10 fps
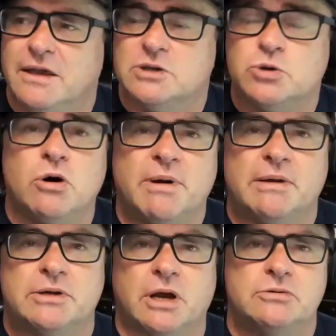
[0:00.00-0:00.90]
He's, oh, I'm
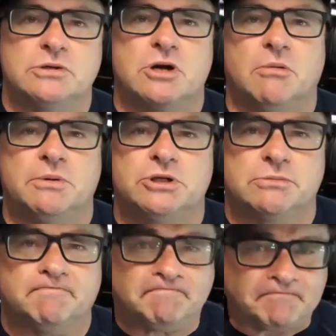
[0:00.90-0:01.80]
about to go do this
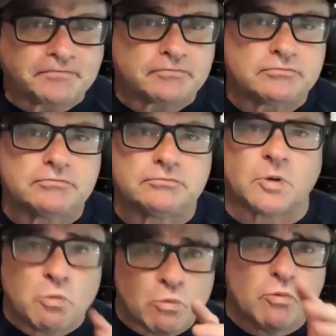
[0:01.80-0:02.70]
competition.
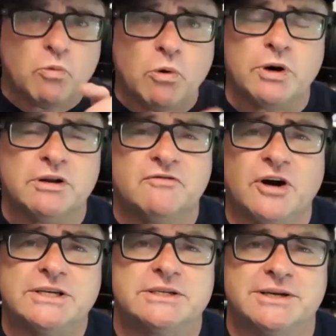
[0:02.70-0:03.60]
What
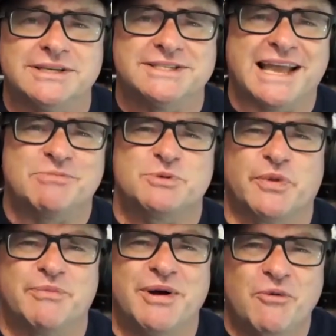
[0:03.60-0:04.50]
advice? His dad was with
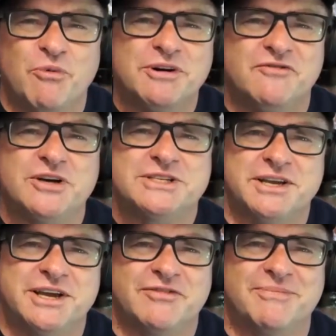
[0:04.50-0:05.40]
him. What advice can
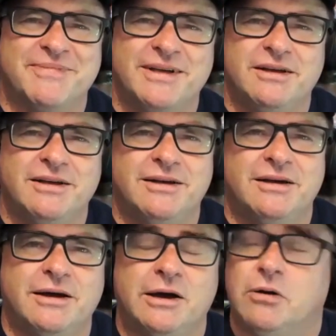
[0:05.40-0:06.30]
you give him?
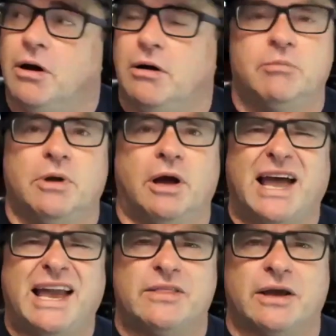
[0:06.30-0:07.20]
And I'd
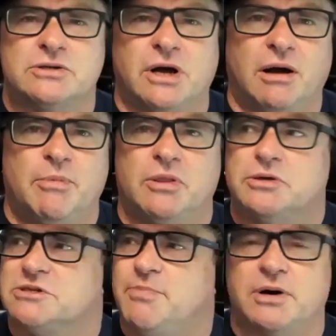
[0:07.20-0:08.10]
hate that because I'm on the
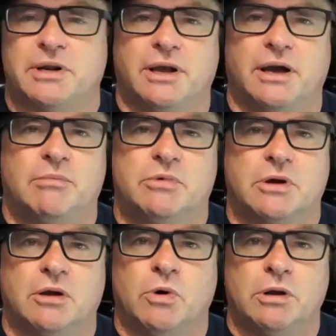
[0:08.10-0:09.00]
spot. I'm
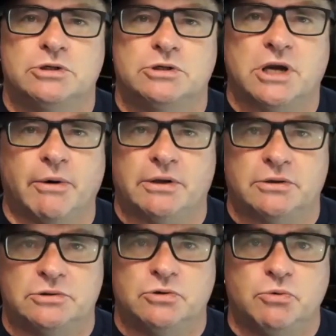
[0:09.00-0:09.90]
okay, well, just go out
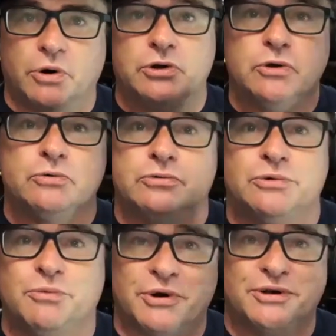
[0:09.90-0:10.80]
and do what you do.
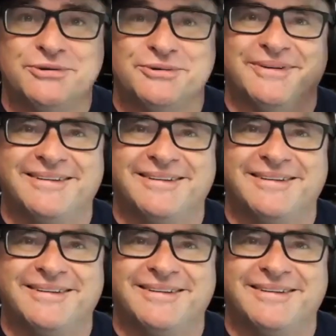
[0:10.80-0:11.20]
Do what you do.